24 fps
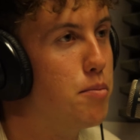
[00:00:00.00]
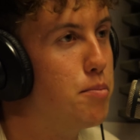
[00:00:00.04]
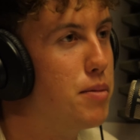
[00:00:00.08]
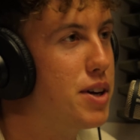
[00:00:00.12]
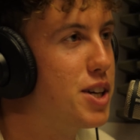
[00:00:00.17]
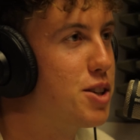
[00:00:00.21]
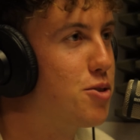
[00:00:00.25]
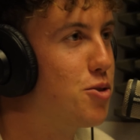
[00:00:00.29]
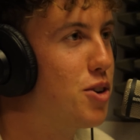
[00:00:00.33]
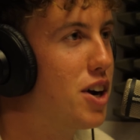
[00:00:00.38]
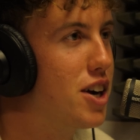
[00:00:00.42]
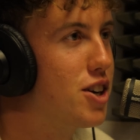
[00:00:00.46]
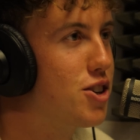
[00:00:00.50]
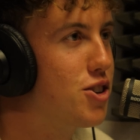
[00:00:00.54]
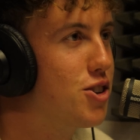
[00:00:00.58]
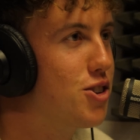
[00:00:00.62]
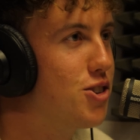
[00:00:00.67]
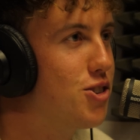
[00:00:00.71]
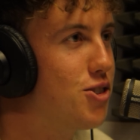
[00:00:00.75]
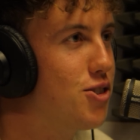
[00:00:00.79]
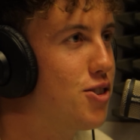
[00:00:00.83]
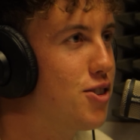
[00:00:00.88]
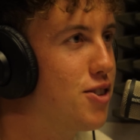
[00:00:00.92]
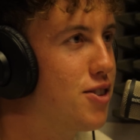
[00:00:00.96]
Mixed
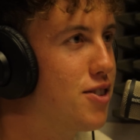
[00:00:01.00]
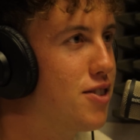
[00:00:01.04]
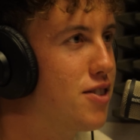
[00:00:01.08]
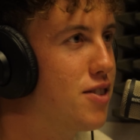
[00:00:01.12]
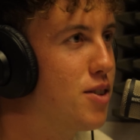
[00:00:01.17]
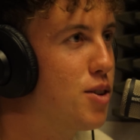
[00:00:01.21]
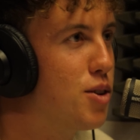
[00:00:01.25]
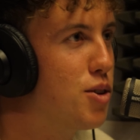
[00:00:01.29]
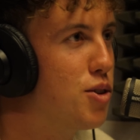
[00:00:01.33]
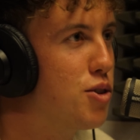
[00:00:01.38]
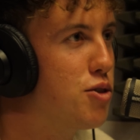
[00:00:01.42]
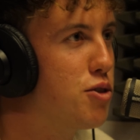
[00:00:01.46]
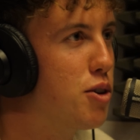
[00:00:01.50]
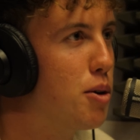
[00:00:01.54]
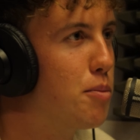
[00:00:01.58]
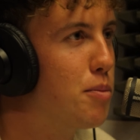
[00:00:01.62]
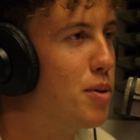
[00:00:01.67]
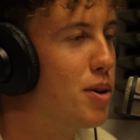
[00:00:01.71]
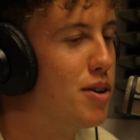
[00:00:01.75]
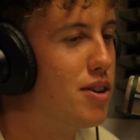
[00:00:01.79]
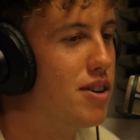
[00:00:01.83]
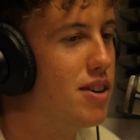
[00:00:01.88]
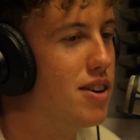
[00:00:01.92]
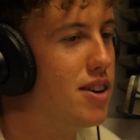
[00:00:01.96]
reactions.
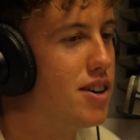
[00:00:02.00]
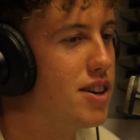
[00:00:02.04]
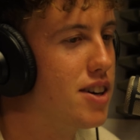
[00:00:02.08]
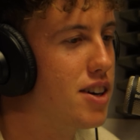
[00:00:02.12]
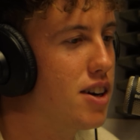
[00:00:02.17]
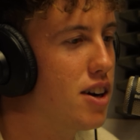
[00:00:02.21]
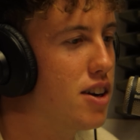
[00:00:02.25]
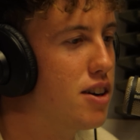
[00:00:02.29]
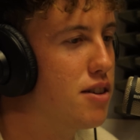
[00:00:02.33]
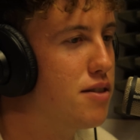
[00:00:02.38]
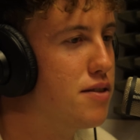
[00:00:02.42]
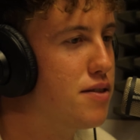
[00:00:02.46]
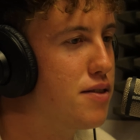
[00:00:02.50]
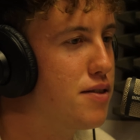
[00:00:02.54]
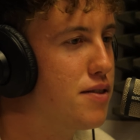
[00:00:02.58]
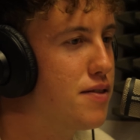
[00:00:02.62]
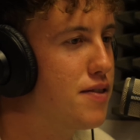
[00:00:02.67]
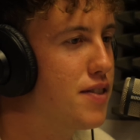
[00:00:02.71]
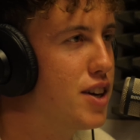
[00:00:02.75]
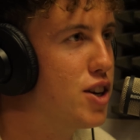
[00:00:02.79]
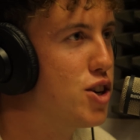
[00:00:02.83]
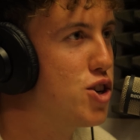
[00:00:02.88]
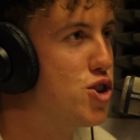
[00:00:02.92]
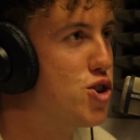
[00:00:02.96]
Some are like kind of
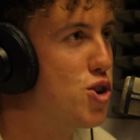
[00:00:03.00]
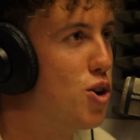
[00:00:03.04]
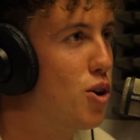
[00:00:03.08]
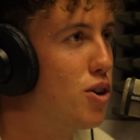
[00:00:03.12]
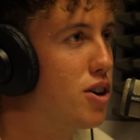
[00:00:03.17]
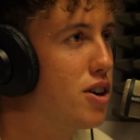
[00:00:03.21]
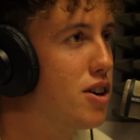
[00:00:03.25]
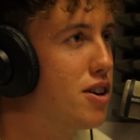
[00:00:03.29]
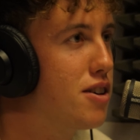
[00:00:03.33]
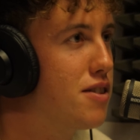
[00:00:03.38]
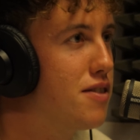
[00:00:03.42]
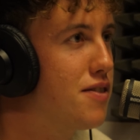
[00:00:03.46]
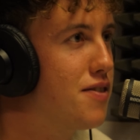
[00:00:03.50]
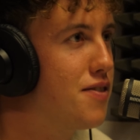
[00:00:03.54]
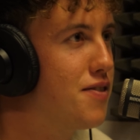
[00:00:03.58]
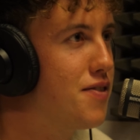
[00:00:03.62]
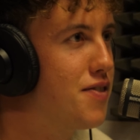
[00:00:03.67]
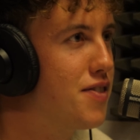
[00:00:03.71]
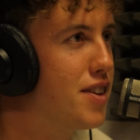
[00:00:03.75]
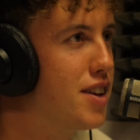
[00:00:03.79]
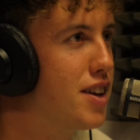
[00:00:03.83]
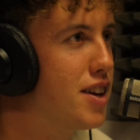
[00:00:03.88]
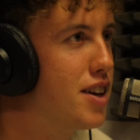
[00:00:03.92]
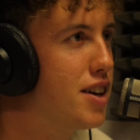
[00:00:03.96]
in shock,
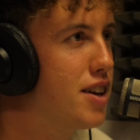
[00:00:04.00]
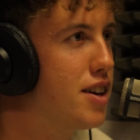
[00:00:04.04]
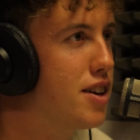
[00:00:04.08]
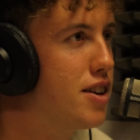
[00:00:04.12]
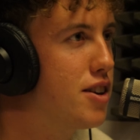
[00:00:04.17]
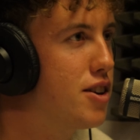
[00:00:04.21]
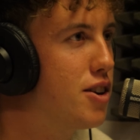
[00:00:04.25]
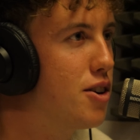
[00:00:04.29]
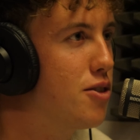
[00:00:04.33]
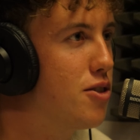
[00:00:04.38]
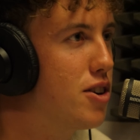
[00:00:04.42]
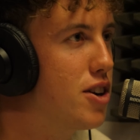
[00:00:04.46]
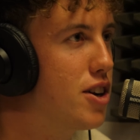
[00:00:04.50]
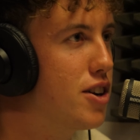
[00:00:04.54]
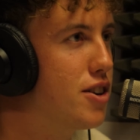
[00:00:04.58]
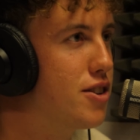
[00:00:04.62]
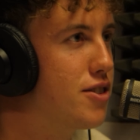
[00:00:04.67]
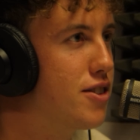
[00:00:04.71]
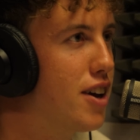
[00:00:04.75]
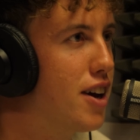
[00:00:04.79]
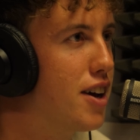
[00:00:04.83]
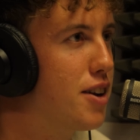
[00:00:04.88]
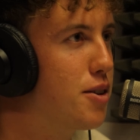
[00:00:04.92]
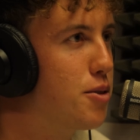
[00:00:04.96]
don't really
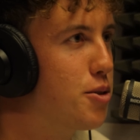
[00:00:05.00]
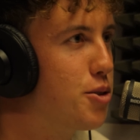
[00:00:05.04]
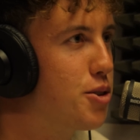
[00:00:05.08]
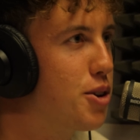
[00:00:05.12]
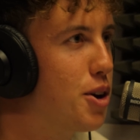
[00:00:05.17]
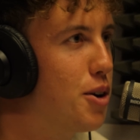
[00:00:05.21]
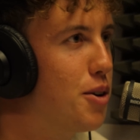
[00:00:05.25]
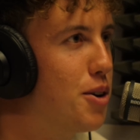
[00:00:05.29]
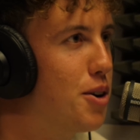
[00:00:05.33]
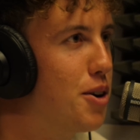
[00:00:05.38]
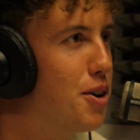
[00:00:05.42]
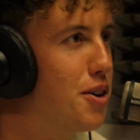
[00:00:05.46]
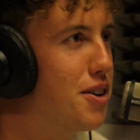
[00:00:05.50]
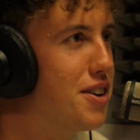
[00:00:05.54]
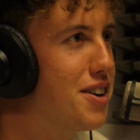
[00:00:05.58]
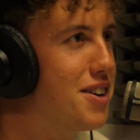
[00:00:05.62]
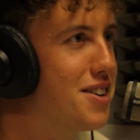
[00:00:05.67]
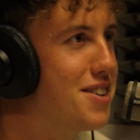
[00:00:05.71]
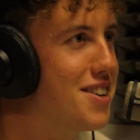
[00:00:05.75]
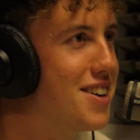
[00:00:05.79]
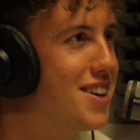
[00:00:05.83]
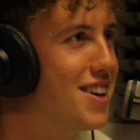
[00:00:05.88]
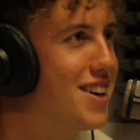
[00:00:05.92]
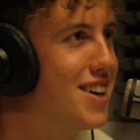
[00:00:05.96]
understand what's going on.
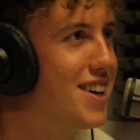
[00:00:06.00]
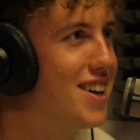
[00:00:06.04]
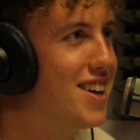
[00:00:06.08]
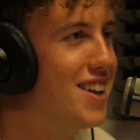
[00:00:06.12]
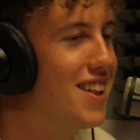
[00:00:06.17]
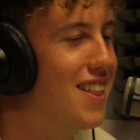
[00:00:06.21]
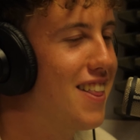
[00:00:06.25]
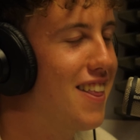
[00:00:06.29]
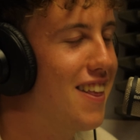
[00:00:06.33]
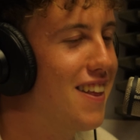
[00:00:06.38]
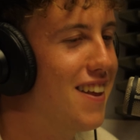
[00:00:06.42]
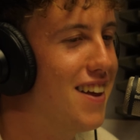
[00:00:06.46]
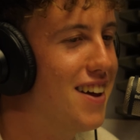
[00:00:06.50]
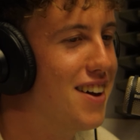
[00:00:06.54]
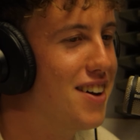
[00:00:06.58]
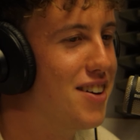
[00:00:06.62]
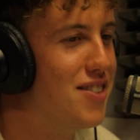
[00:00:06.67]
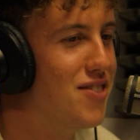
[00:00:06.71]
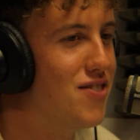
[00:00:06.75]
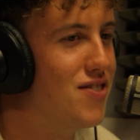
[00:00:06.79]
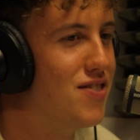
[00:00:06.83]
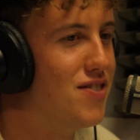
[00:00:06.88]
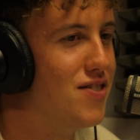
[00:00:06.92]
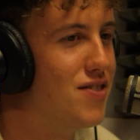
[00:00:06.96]

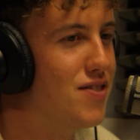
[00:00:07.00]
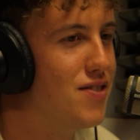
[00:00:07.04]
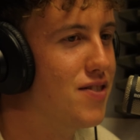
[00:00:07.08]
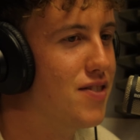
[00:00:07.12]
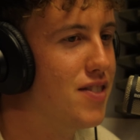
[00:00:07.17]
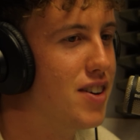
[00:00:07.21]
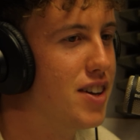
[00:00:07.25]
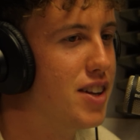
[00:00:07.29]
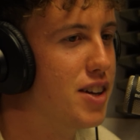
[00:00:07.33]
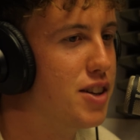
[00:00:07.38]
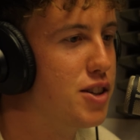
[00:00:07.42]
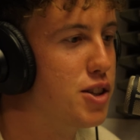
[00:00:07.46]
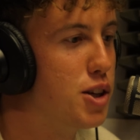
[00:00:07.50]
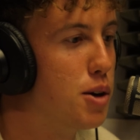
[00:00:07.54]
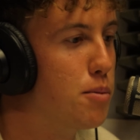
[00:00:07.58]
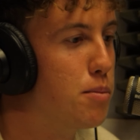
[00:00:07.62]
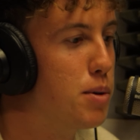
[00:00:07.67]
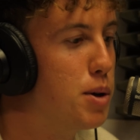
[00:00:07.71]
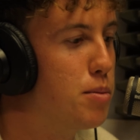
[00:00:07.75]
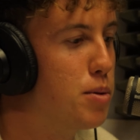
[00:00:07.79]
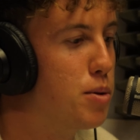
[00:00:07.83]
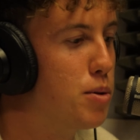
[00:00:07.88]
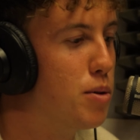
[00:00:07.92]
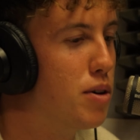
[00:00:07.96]
And then
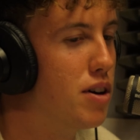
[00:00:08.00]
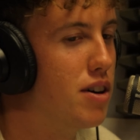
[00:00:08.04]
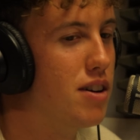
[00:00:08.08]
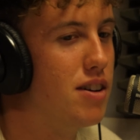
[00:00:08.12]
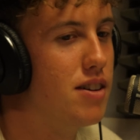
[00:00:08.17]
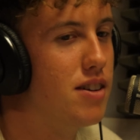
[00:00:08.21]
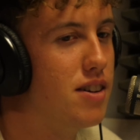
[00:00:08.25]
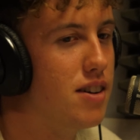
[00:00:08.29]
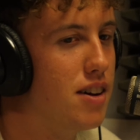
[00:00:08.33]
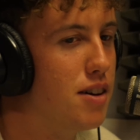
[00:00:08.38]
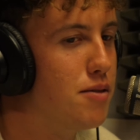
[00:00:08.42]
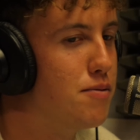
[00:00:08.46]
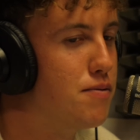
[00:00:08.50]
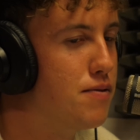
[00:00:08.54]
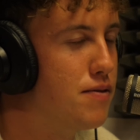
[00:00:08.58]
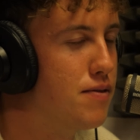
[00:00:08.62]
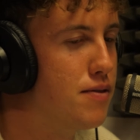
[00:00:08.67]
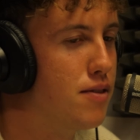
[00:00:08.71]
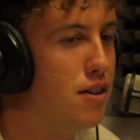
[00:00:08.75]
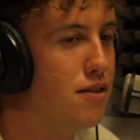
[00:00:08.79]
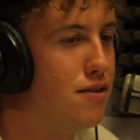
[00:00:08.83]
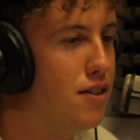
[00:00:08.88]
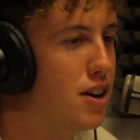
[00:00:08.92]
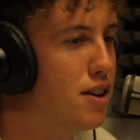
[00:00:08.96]
some people,
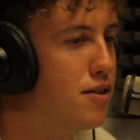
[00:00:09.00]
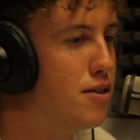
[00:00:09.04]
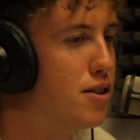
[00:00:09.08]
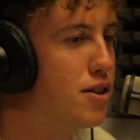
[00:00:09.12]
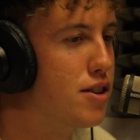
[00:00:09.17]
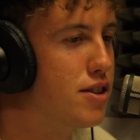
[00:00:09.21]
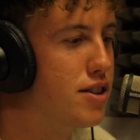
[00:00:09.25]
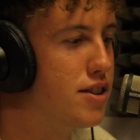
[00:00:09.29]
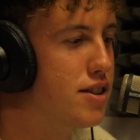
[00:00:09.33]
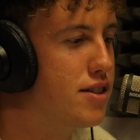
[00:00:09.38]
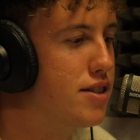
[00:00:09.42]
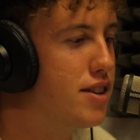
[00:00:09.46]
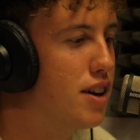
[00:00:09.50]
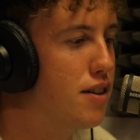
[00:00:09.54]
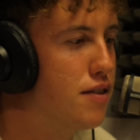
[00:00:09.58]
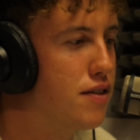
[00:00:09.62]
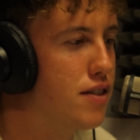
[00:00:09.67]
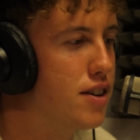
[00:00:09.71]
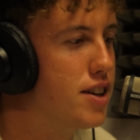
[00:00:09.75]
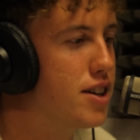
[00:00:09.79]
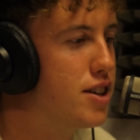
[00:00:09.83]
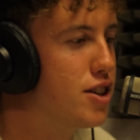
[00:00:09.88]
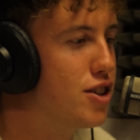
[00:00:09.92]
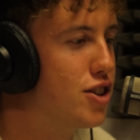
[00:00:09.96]
my favourite
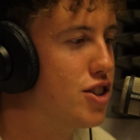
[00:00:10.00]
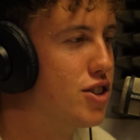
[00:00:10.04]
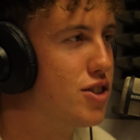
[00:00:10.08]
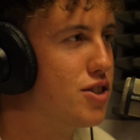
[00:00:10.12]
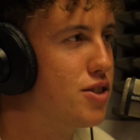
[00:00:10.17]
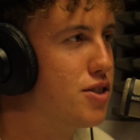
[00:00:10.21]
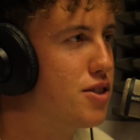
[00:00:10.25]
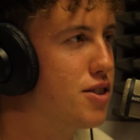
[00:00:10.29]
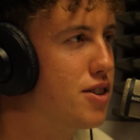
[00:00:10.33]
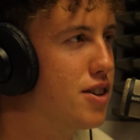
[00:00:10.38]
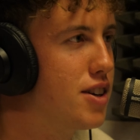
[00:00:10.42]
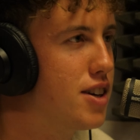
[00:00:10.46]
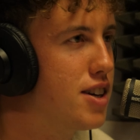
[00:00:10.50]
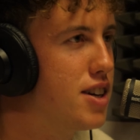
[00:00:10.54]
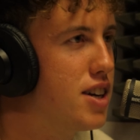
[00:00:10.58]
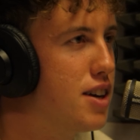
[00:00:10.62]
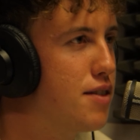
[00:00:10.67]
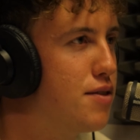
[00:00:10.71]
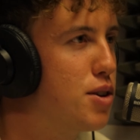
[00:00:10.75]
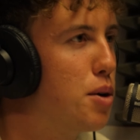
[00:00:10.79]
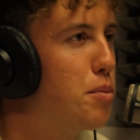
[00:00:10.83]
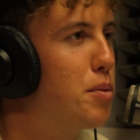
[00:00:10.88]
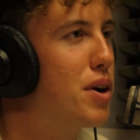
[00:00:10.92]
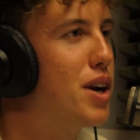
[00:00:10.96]
definitely is
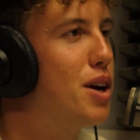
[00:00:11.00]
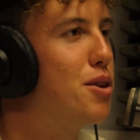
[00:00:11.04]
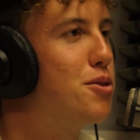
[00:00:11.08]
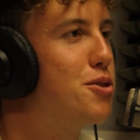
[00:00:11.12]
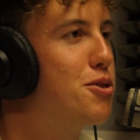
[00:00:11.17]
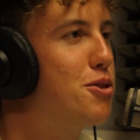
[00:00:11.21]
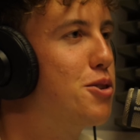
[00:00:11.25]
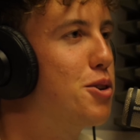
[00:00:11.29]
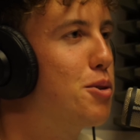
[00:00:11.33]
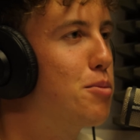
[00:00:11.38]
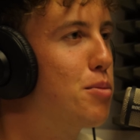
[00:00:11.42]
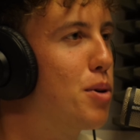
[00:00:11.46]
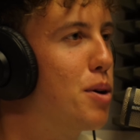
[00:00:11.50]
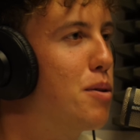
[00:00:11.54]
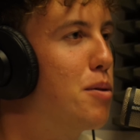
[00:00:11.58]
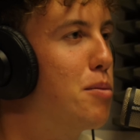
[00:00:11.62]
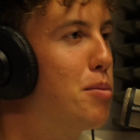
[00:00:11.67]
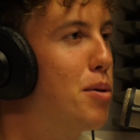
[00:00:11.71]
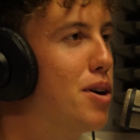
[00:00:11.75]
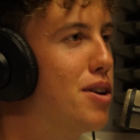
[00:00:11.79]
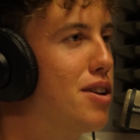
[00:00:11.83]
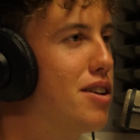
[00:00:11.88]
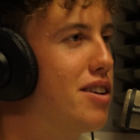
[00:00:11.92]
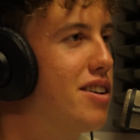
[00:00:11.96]
if someone else is a
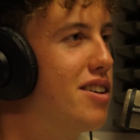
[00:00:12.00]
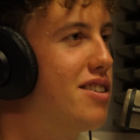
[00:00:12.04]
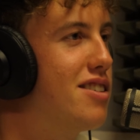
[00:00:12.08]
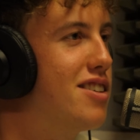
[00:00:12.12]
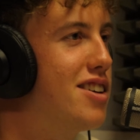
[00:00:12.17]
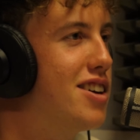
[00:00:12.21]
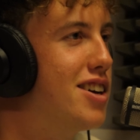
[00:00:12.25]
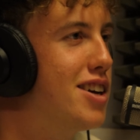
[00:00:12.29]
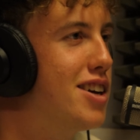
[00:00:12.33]
private pilot.